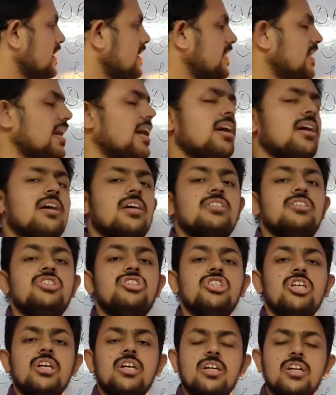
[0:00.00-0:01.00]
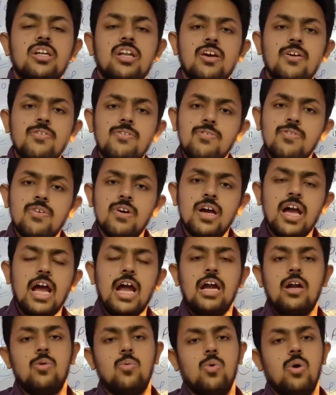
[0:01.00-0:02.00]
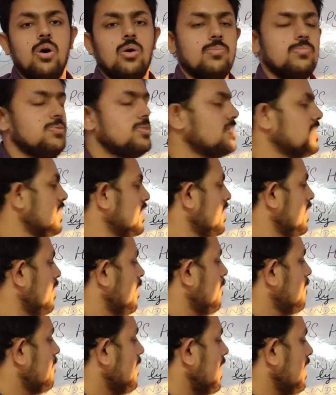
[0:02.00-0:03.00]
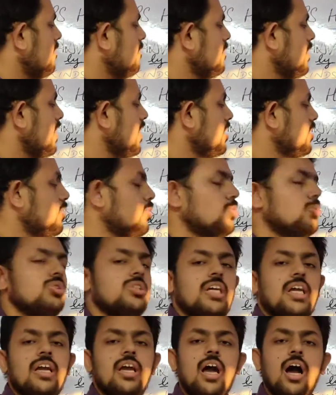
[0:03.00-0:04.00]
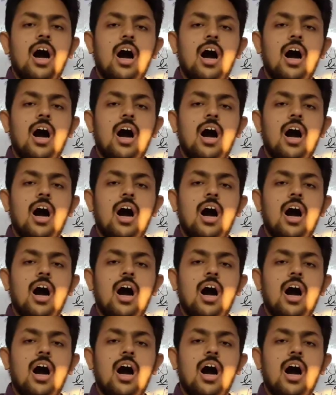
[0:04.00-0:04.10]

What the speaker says: and they are conjunctive adverbs. When we are using